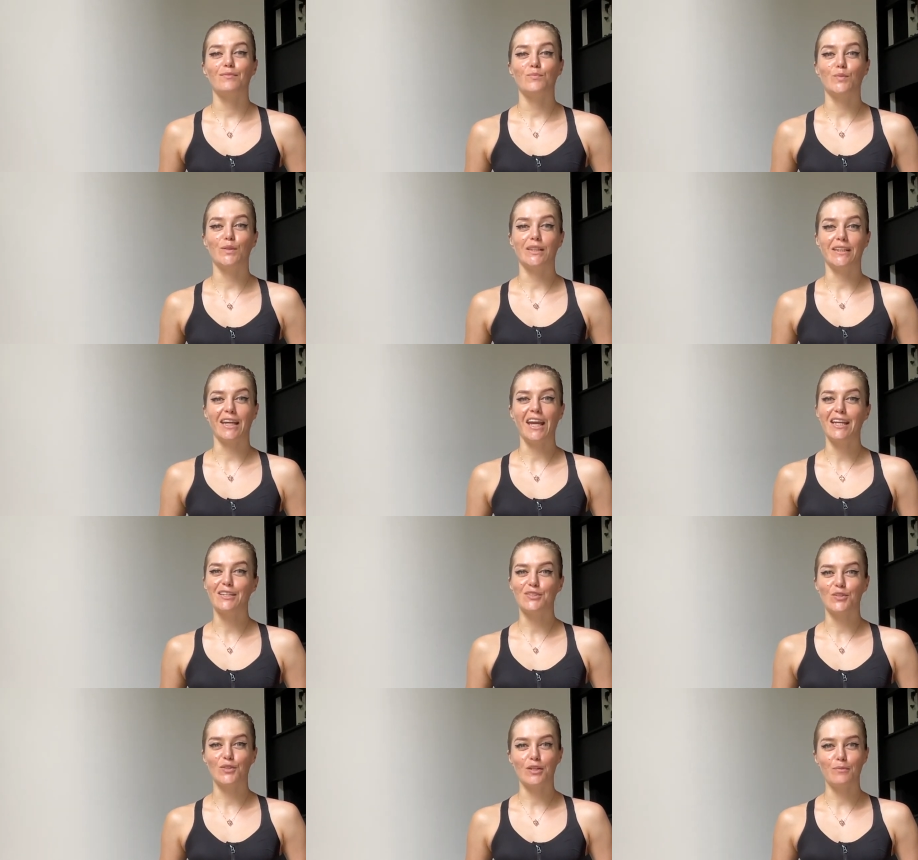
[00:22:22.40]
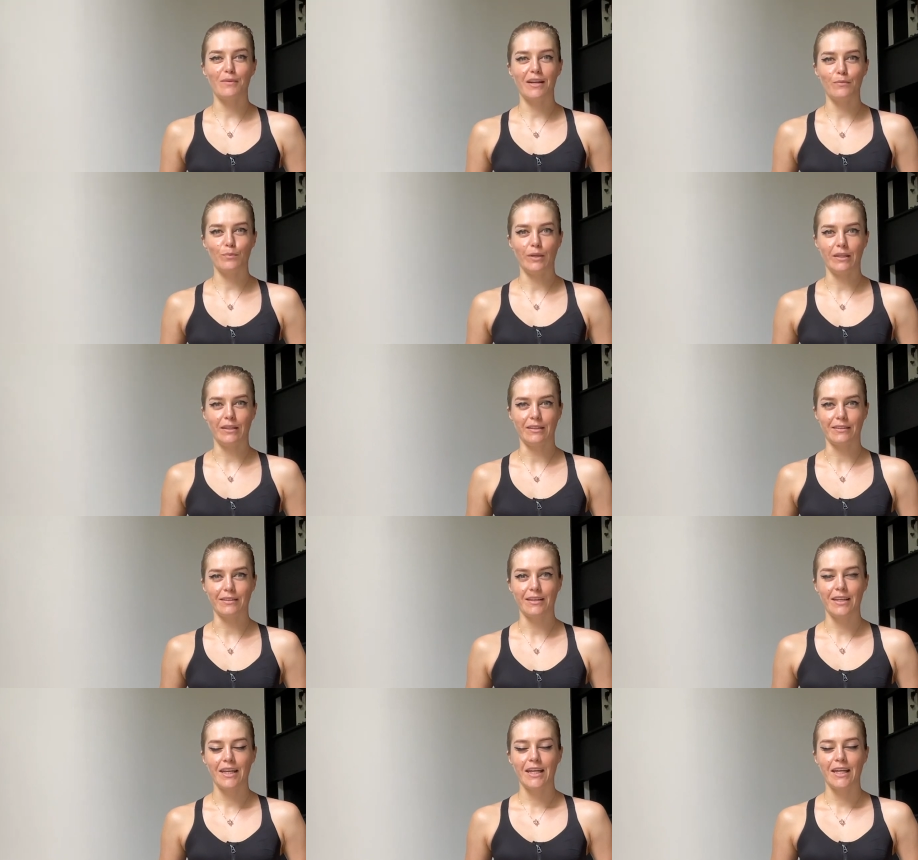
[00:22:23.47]
But again, it's only my opinion.
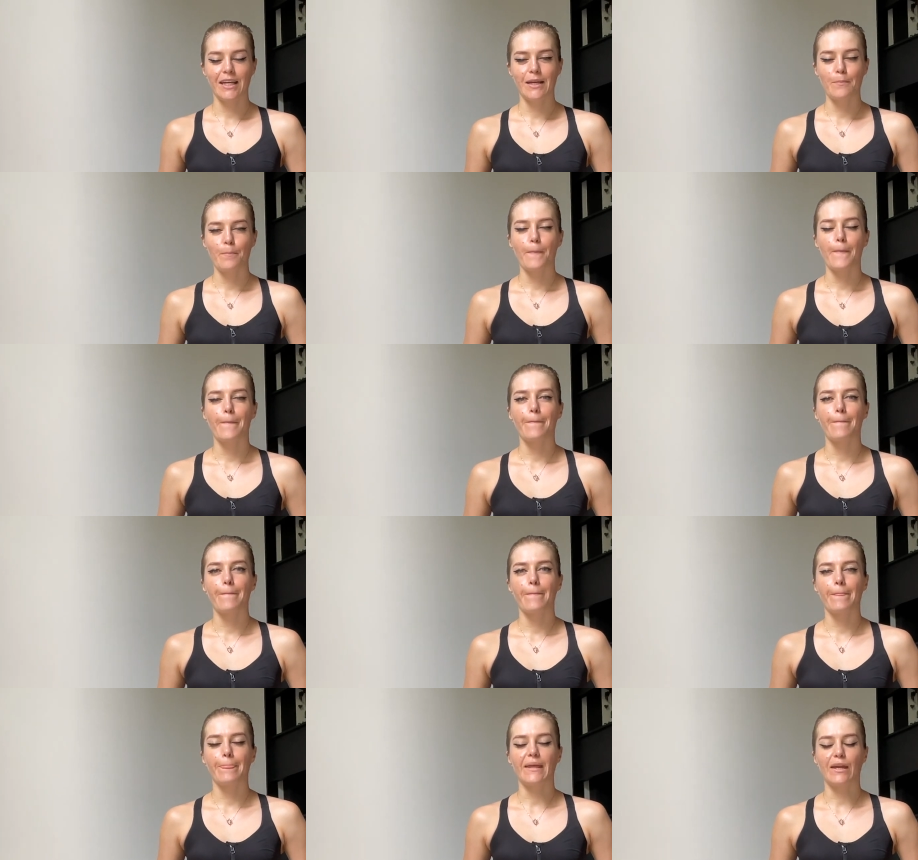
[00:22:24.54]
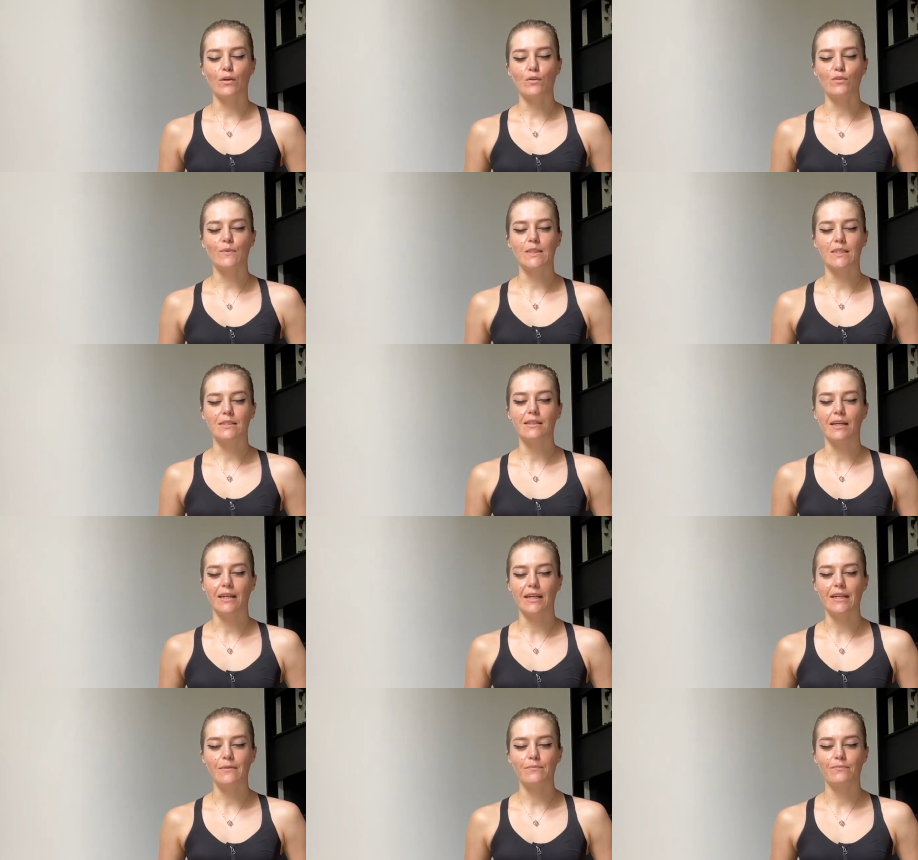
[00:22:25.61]
I always
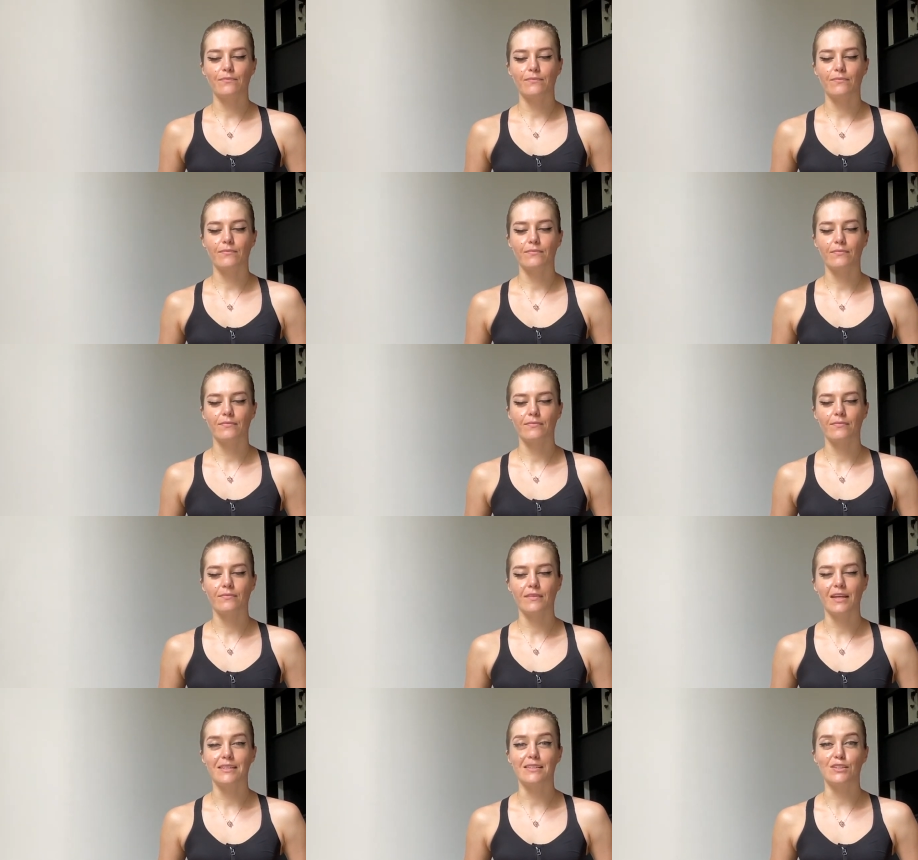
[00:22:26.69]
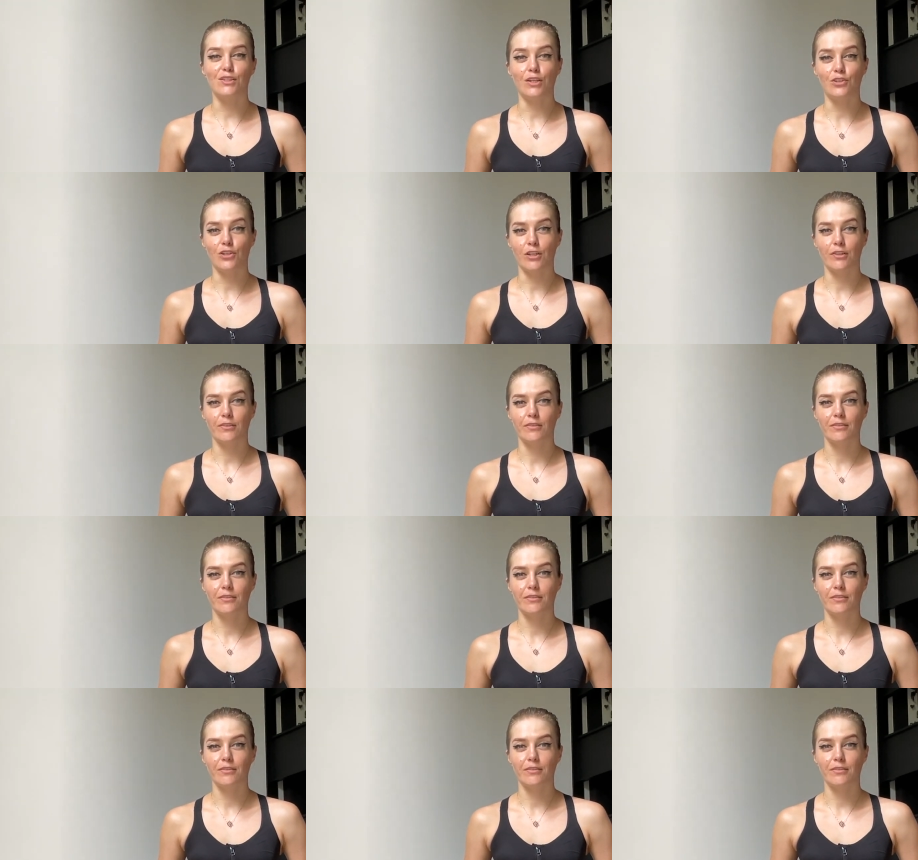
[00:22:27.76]
say, as a teacher,